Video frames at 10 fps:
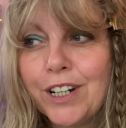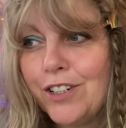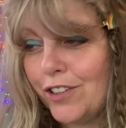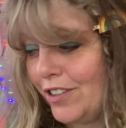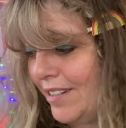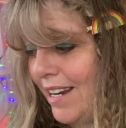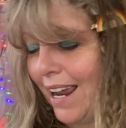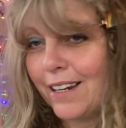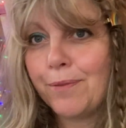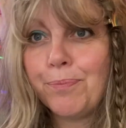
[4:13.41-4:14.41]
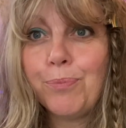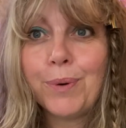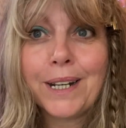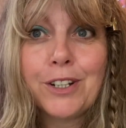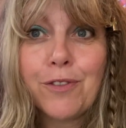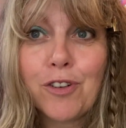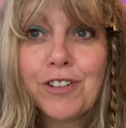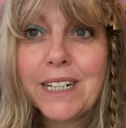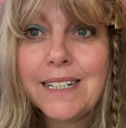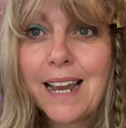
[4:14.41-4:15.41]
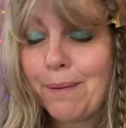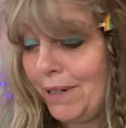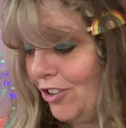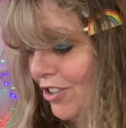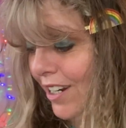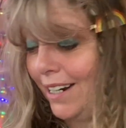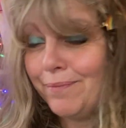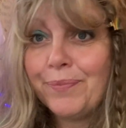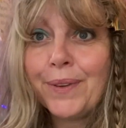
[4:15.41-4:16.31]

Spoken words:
another deck when you've already damaged it?